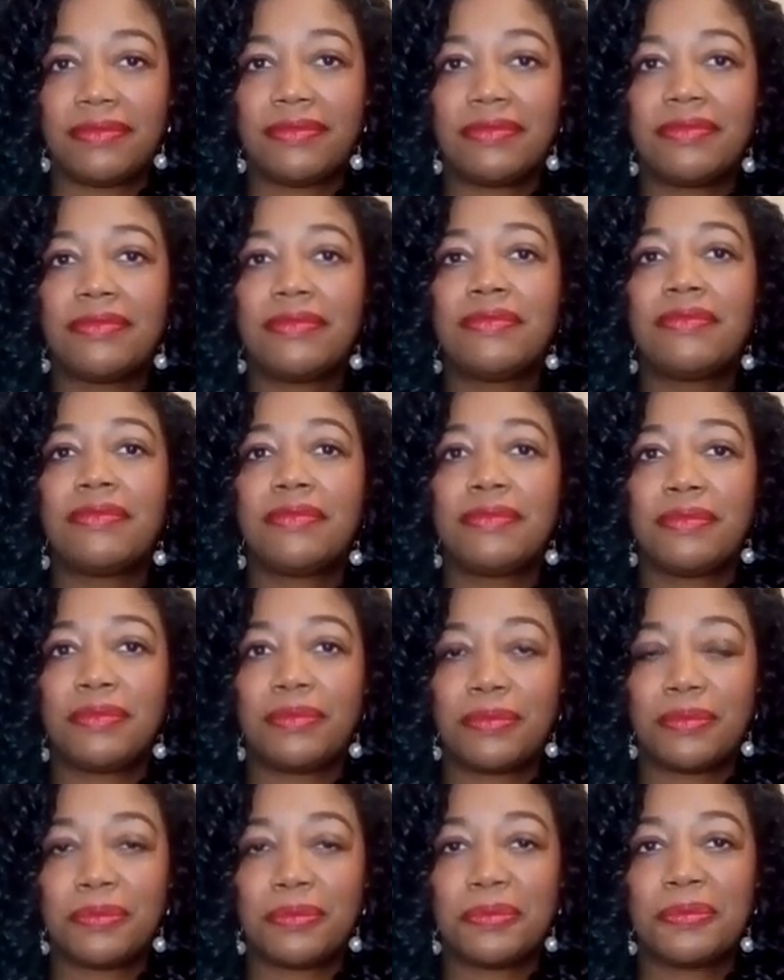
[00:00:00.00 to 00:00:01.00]

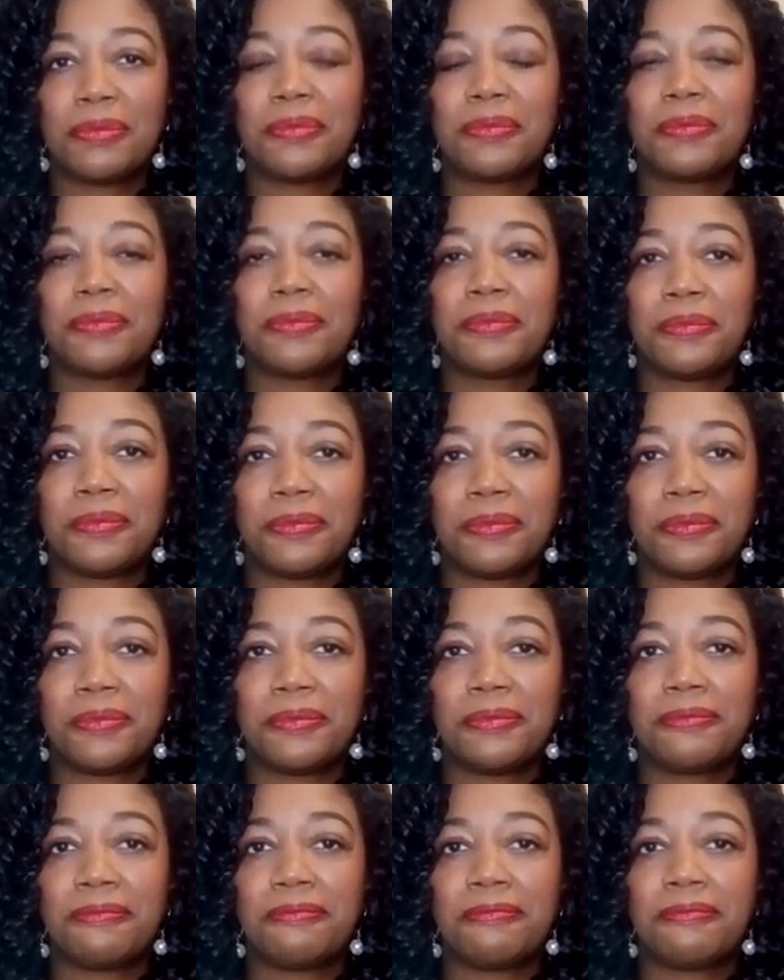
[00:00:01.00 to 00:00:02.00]

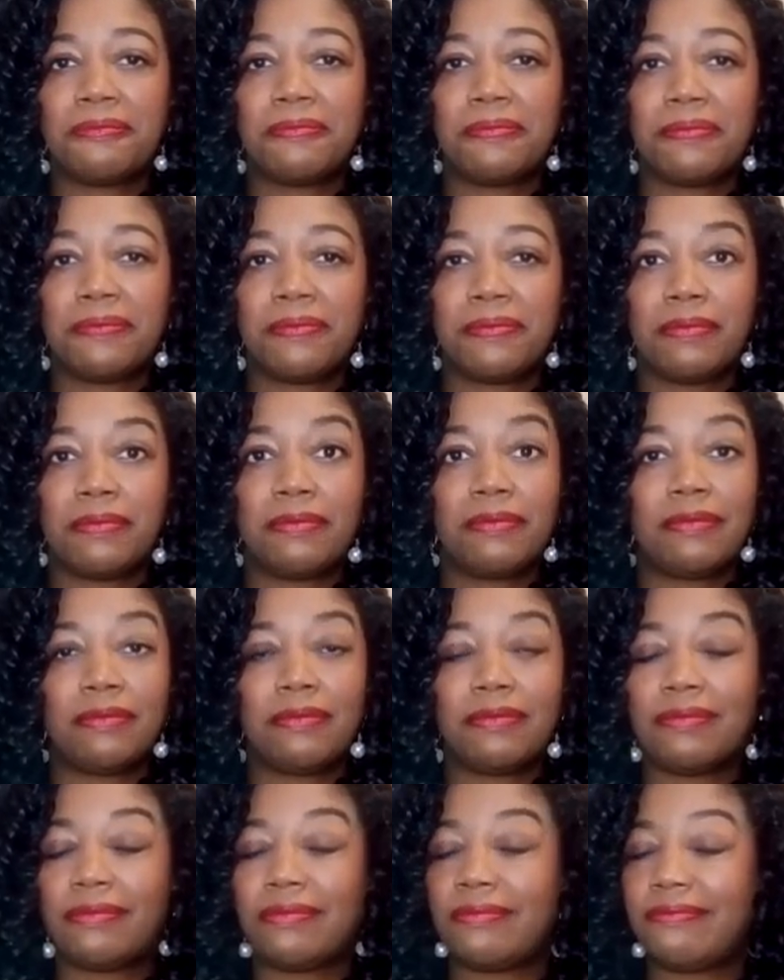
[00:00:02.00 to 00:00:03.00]

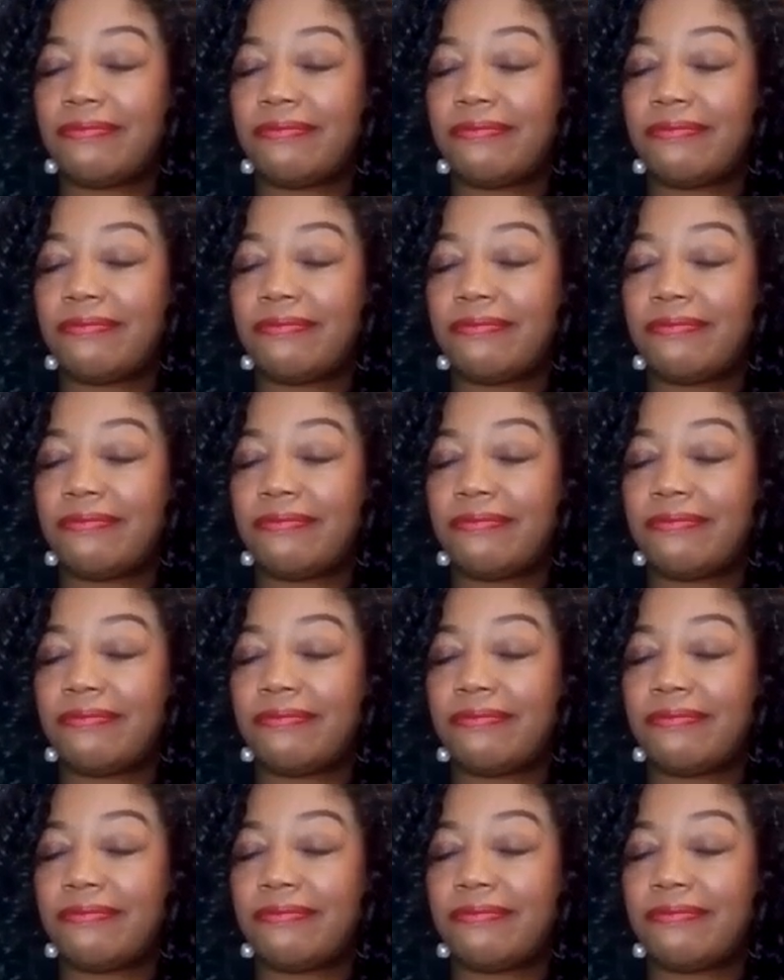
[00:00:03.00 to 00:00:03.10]
This person isn't speaking.